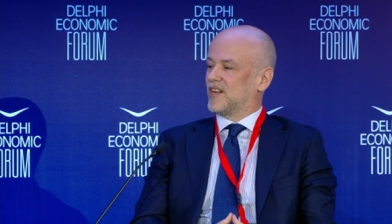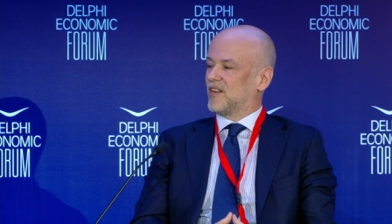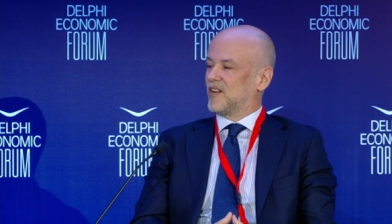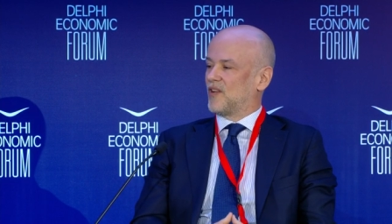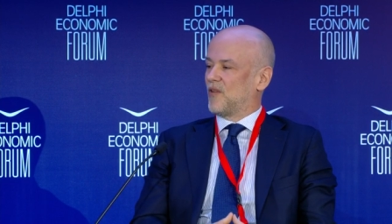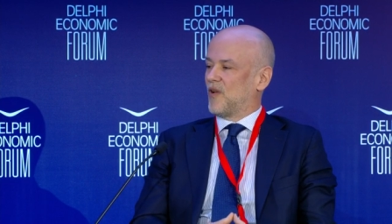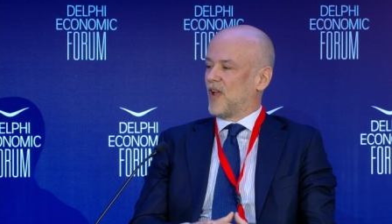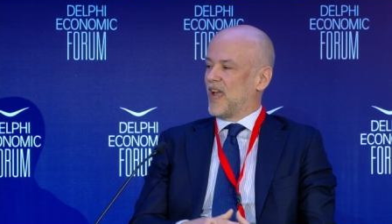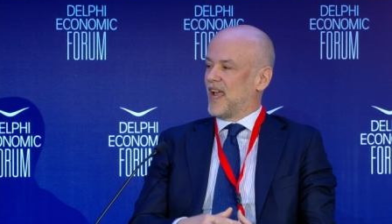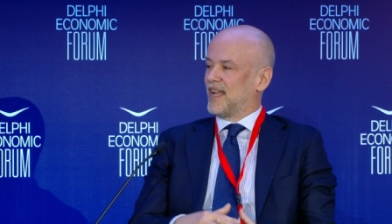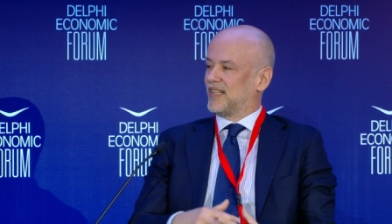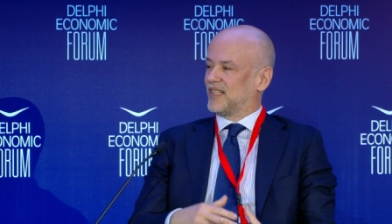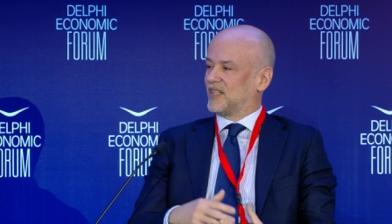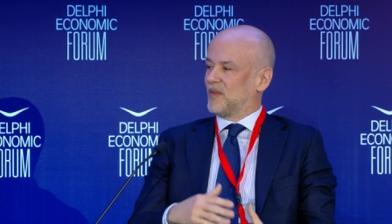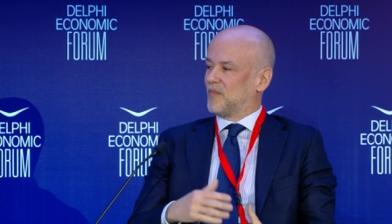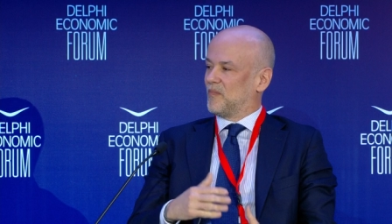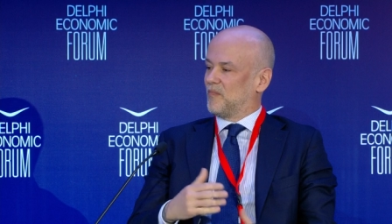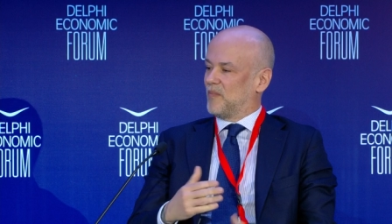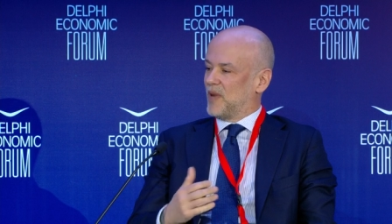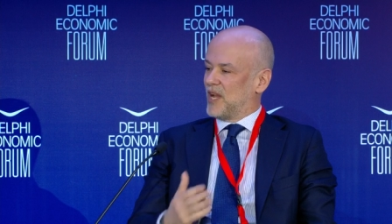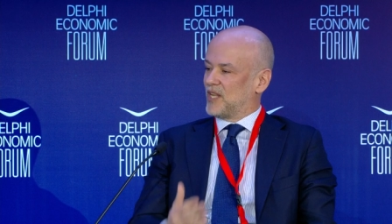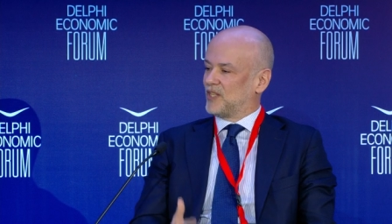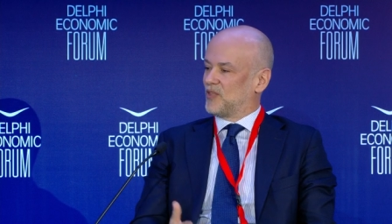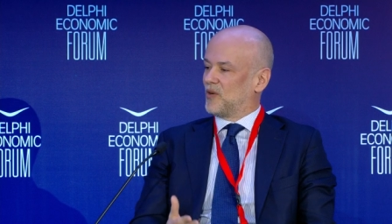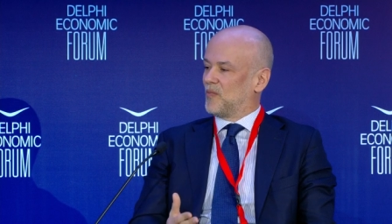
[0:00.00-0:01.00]
create a
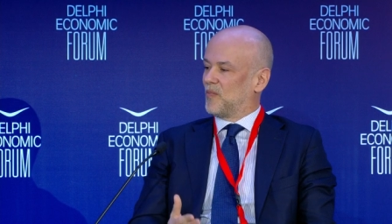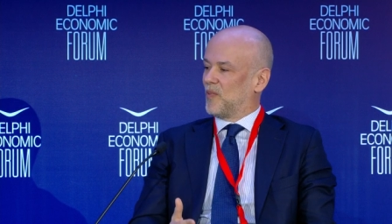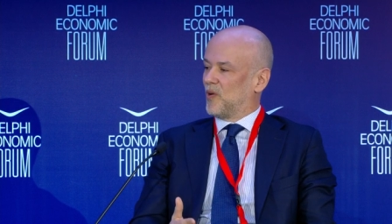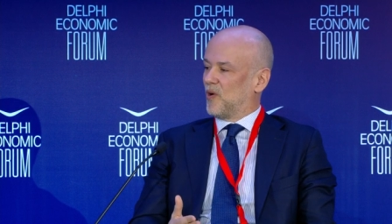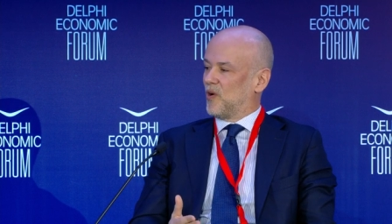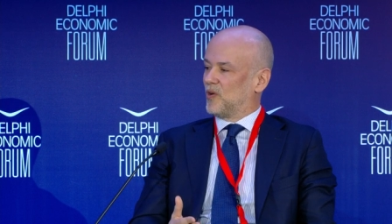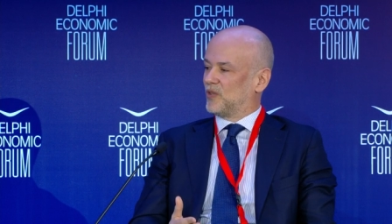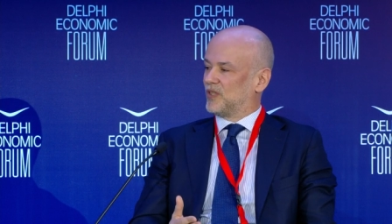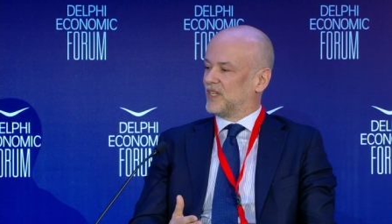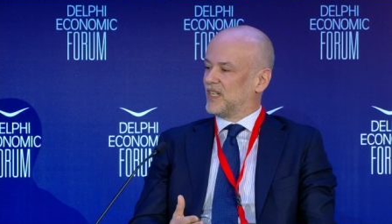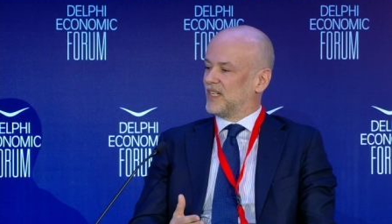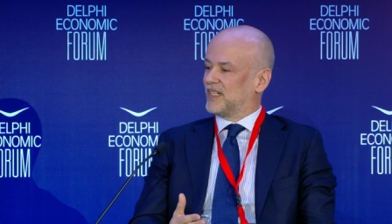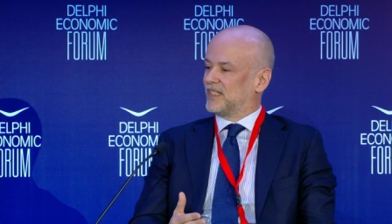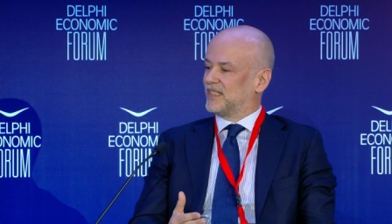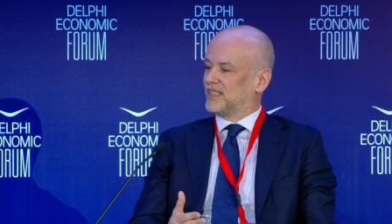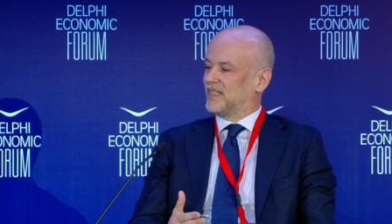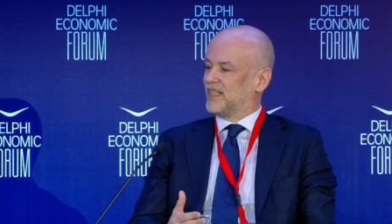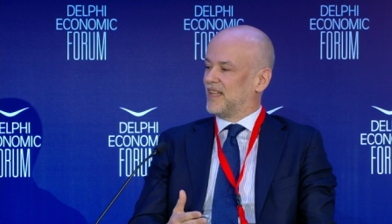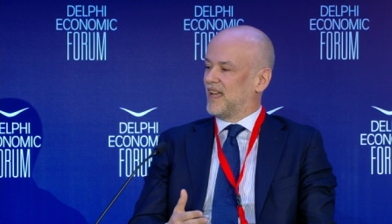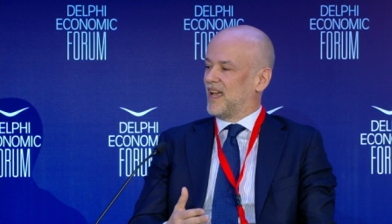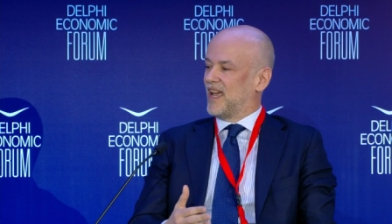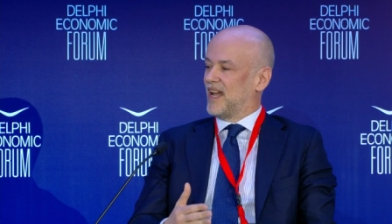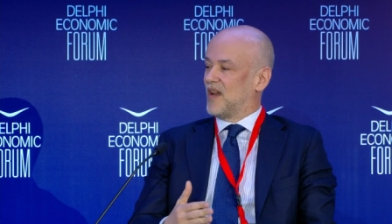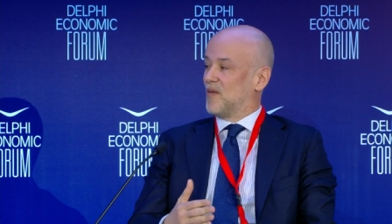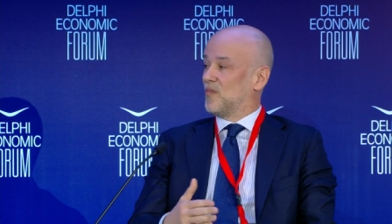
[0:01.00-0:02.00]
better product
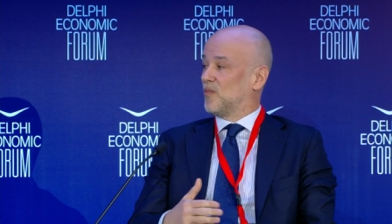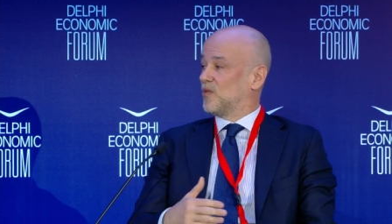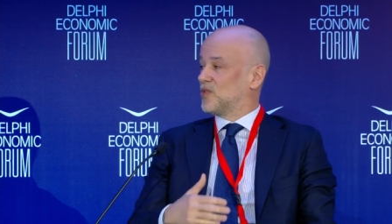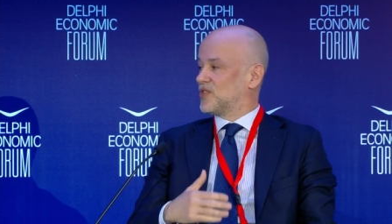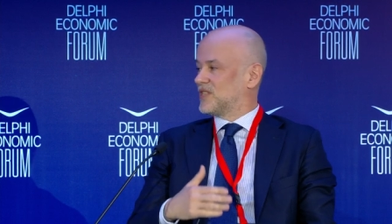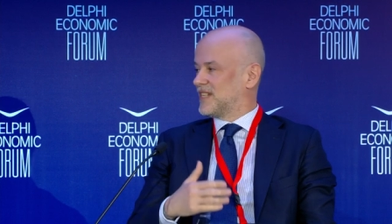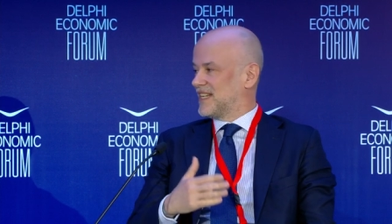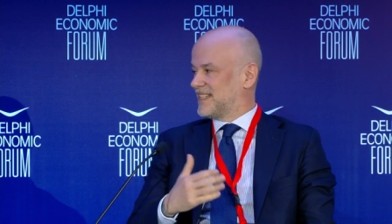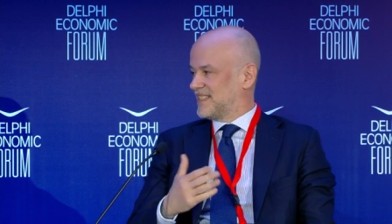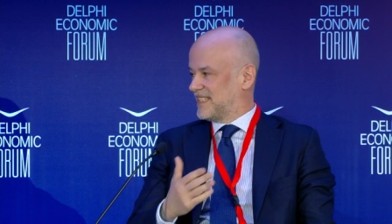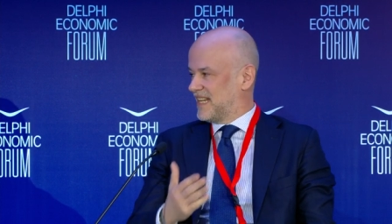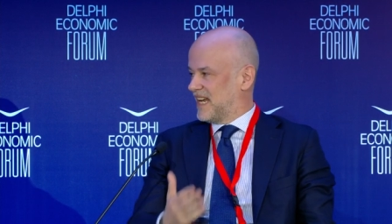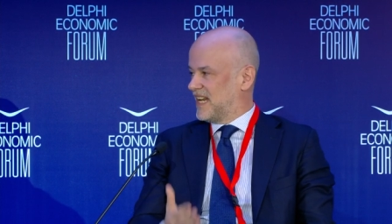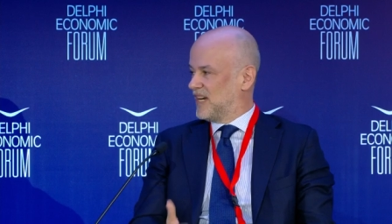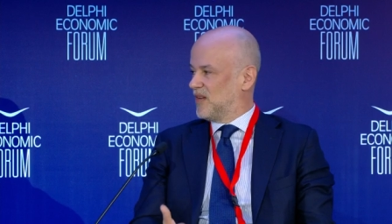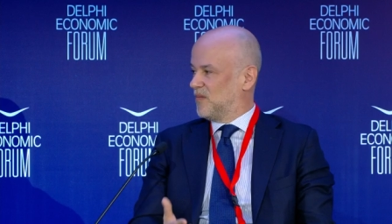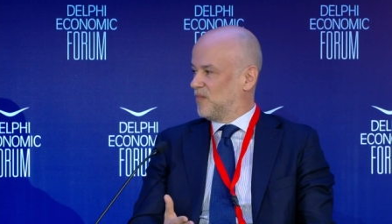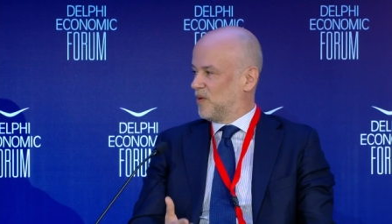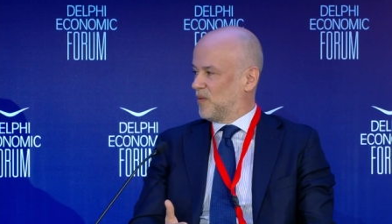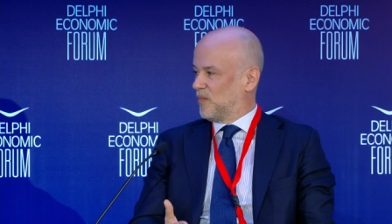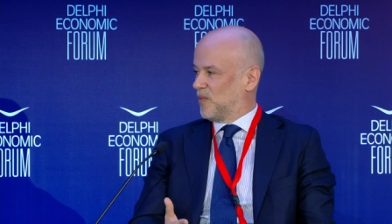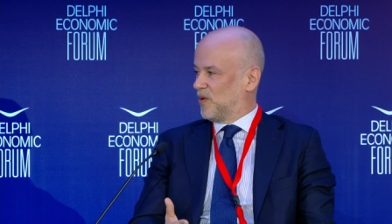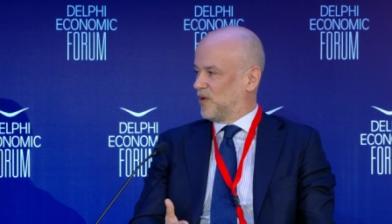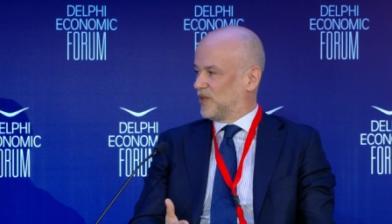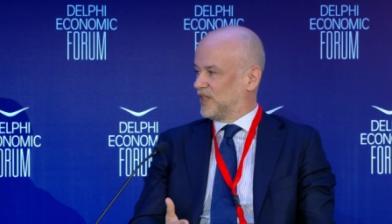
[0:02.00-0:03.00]
and a more
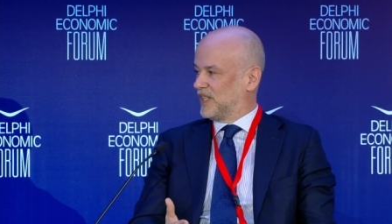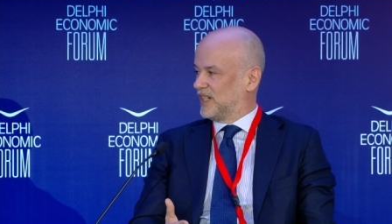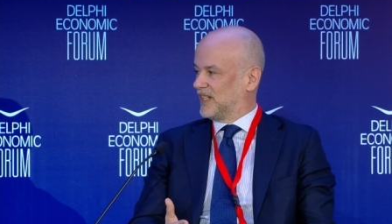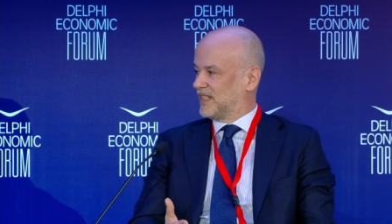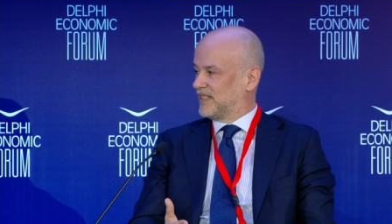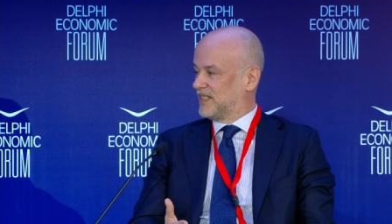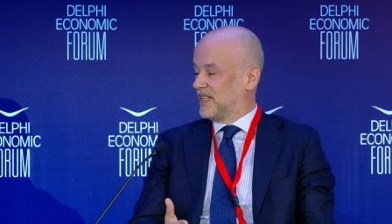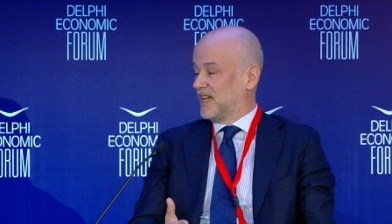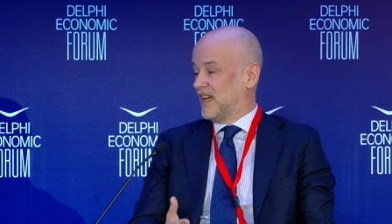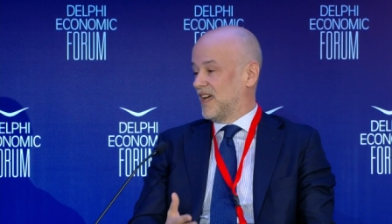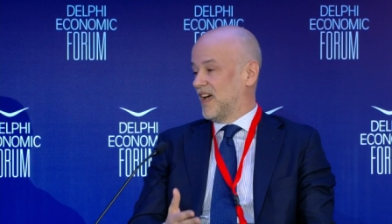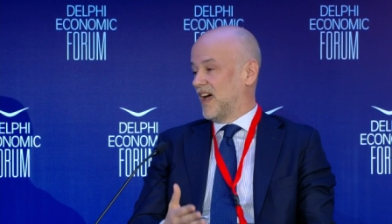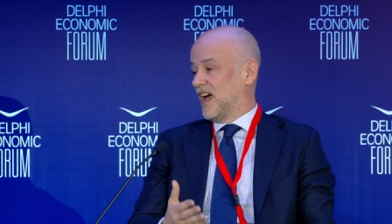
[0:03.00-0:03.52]
sustainable product,